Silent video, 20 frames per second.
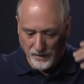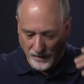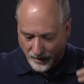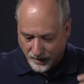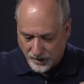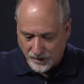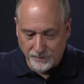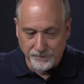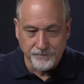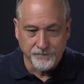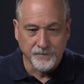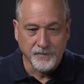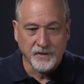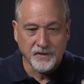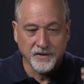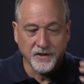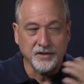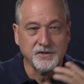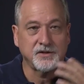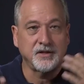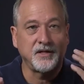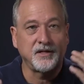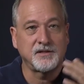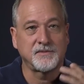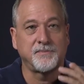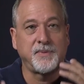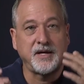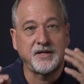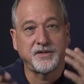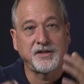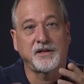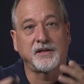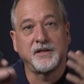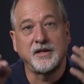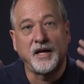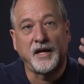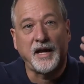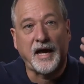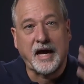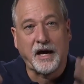
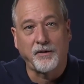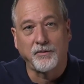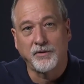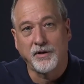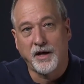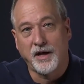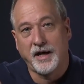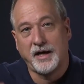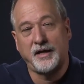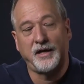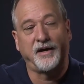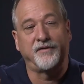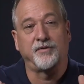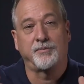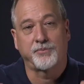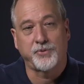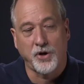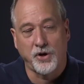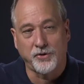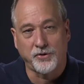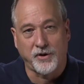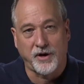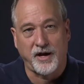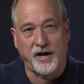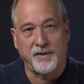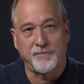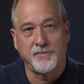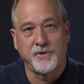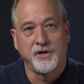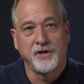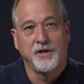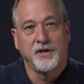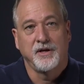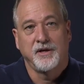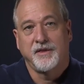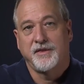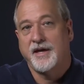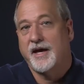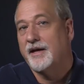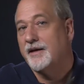basically an outline of a program
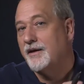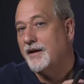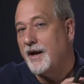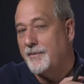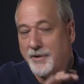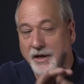that,